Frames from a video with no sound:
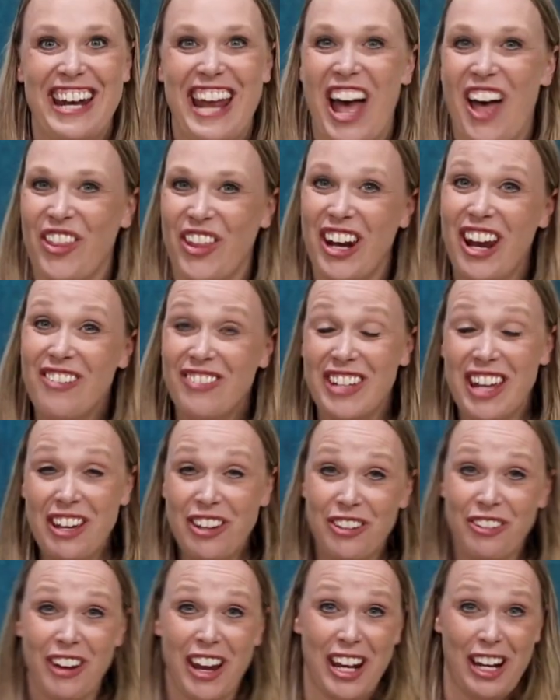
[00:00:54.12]
now that I've
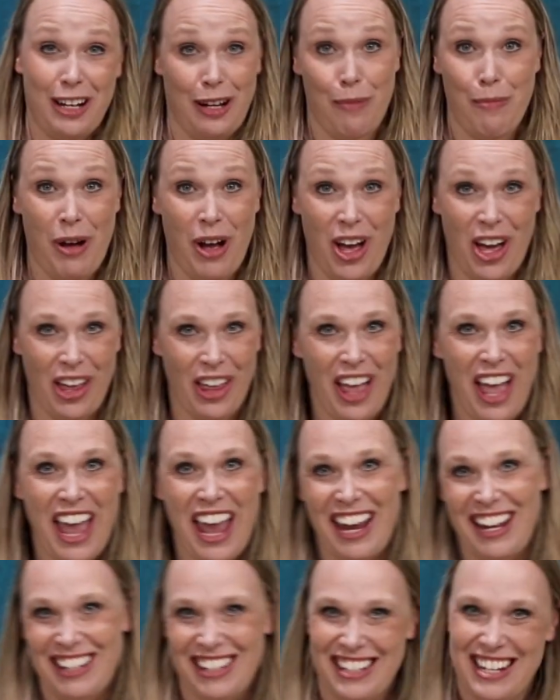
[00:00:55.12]
decorated them all,
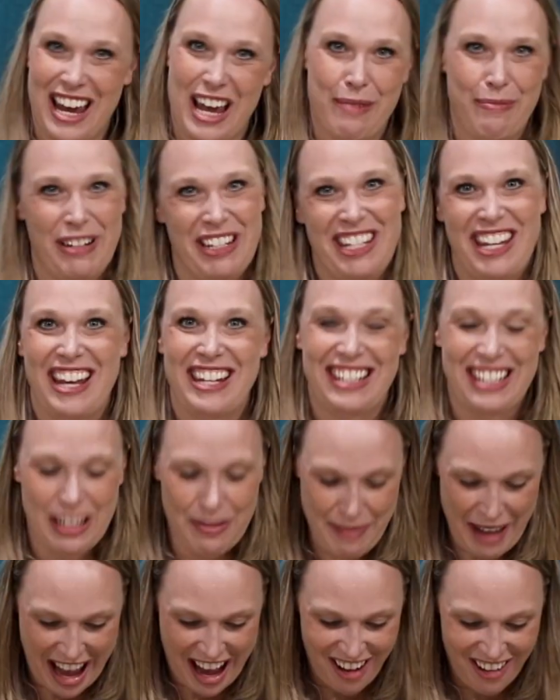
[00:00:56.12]
it's time to test
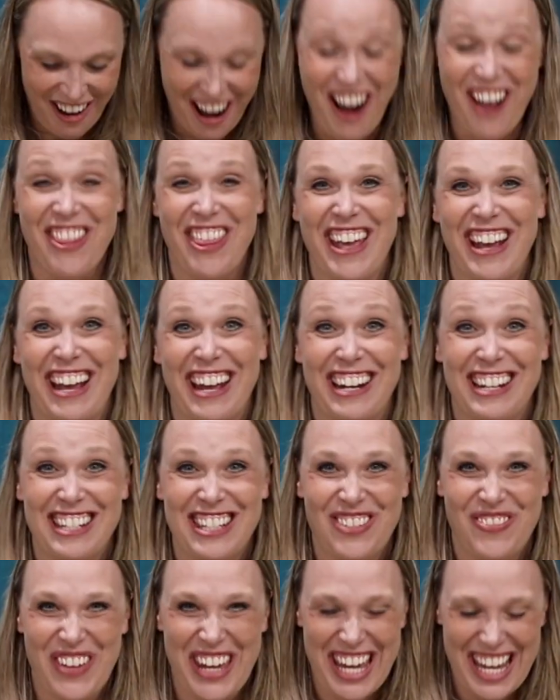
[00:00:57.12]
them out. Are they gonna
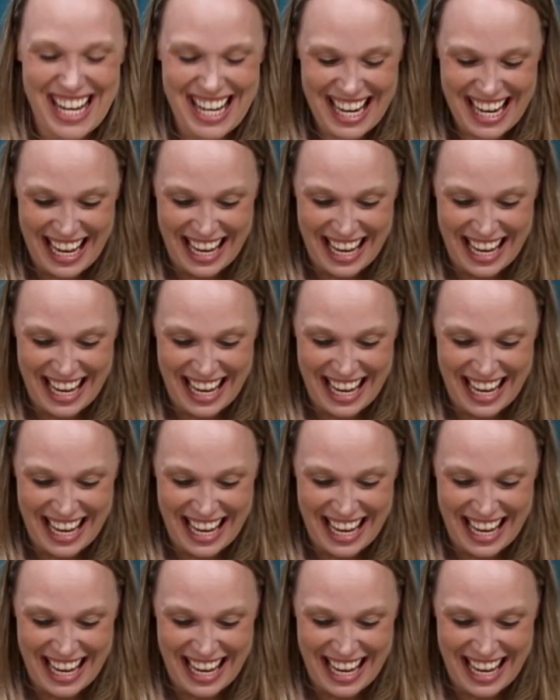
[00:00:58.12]
spin?